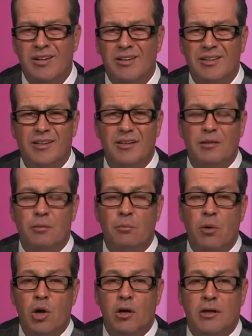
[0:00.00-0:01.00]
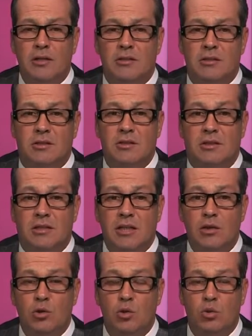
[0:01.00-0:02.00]
Uh, the markets
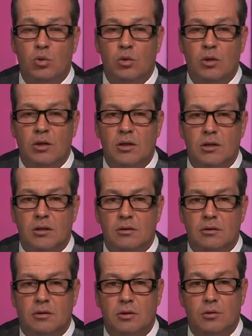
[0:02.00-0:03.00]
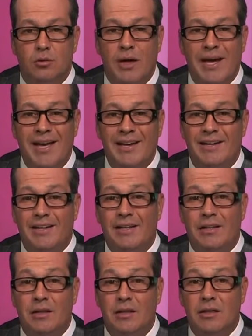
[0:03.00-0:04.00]
continue uh, to head
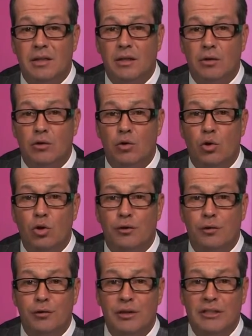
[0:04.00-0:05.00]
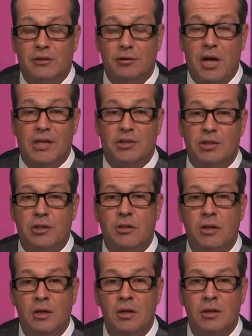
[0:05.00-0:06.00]
in the uh, northerly
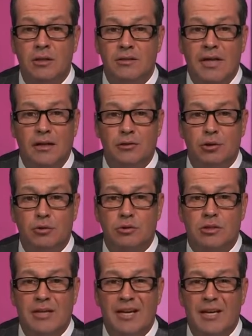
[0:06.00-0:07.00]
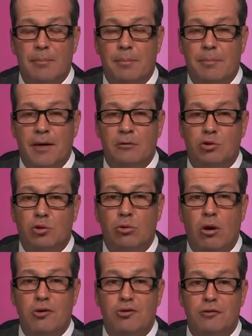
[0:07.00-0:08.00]
direction. Dow Jones today up about two
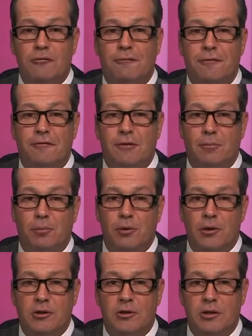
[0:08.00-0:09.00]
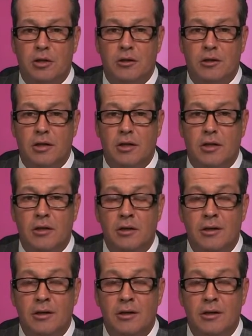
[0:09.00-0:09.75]
hundred fifty points on uh,